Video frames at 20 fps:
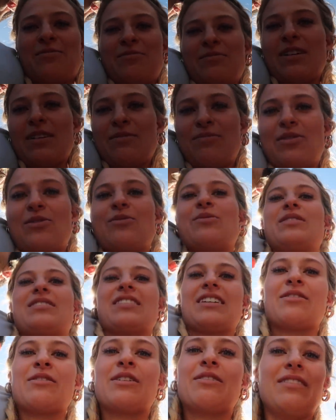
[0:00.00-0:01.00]
I, I,
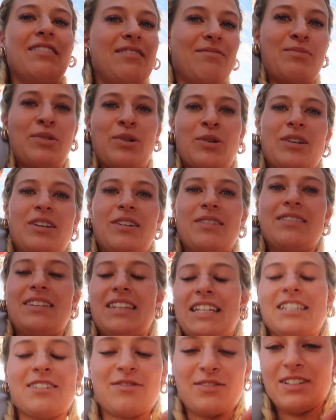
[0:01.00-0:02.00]
promise I won't bore you
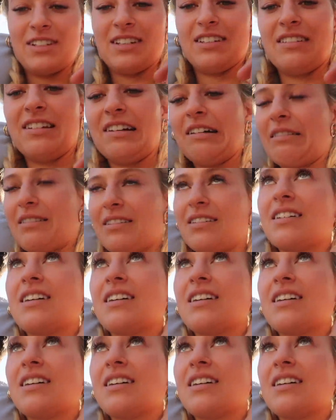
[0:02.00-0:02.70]
with this for too long.